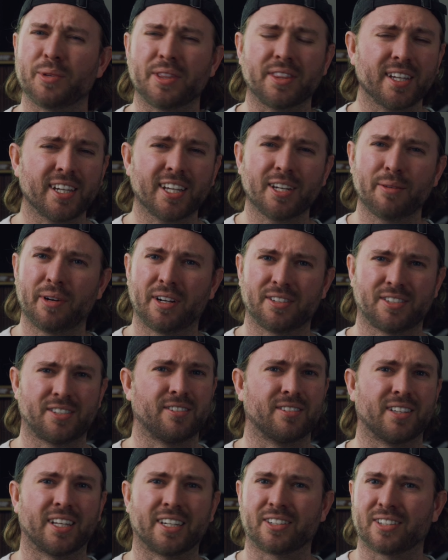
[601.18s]
been thinking about
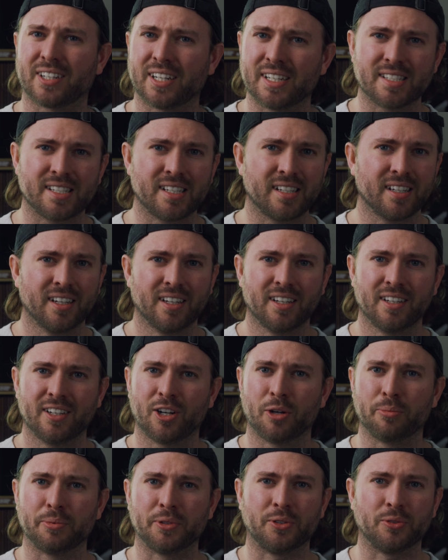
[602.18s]
you like crazy.
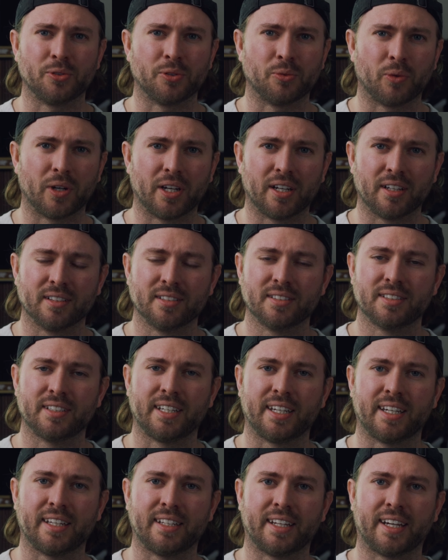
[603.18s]
Hope you're doing well
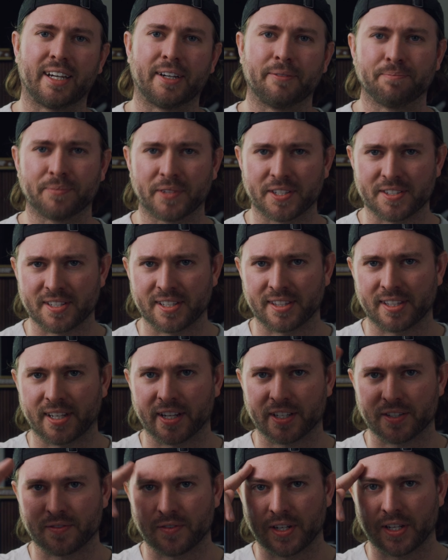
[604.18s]
and uh, I'll see you in the
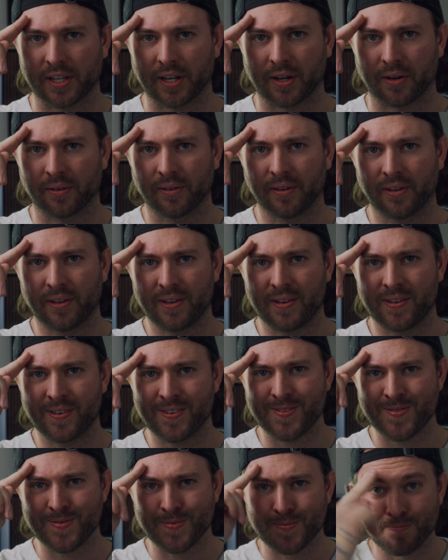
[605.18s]
next video.
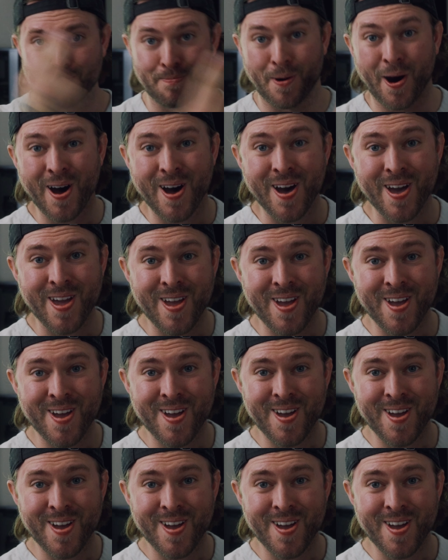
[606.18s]
Bye.